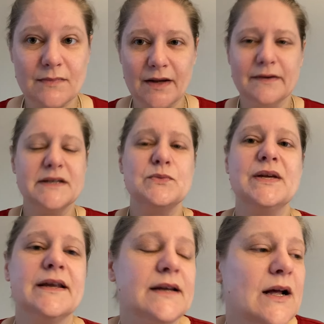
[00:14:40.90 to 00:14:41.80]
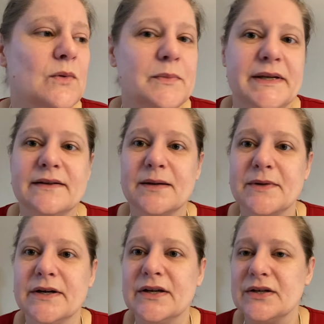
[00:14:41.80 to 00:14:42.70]
Next weekend, I will be in
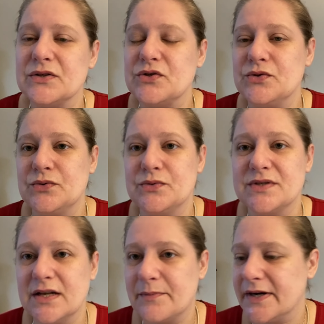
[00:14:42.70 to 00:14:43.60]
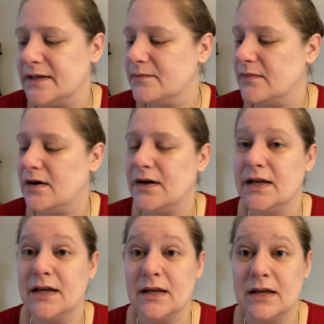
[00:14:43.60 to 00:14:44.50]
Denmark to celebrate
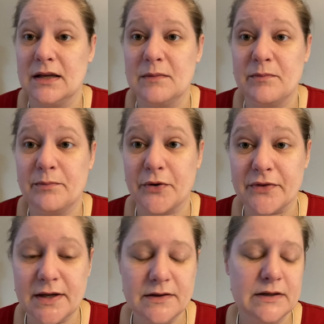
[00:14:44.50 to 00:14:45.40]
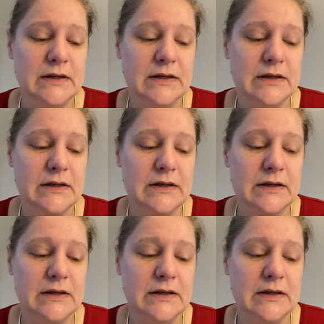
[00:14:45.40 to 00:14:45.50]
my birthday,